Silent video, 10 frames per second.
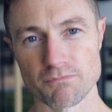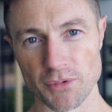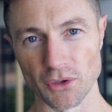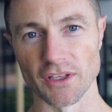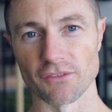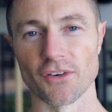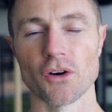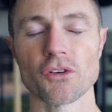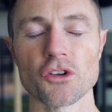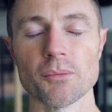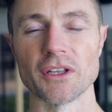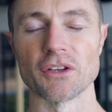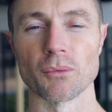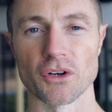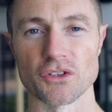building volume and
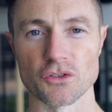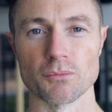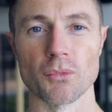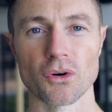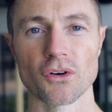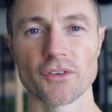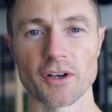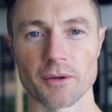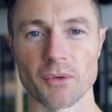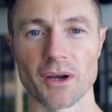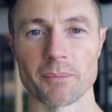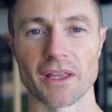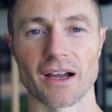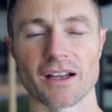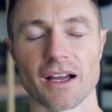you want to do more of it, it might
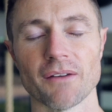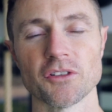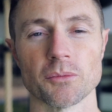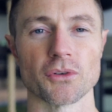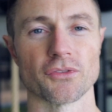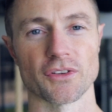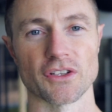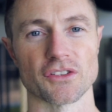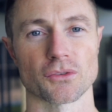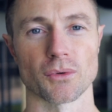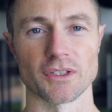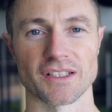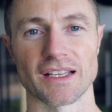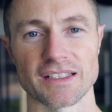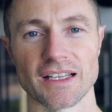be uncomfortable for you to squat
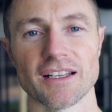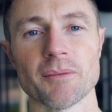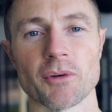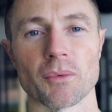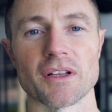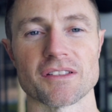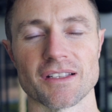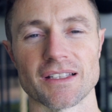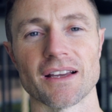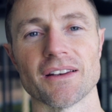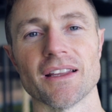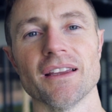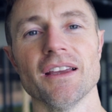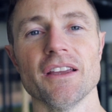to get down there, but once you're down there,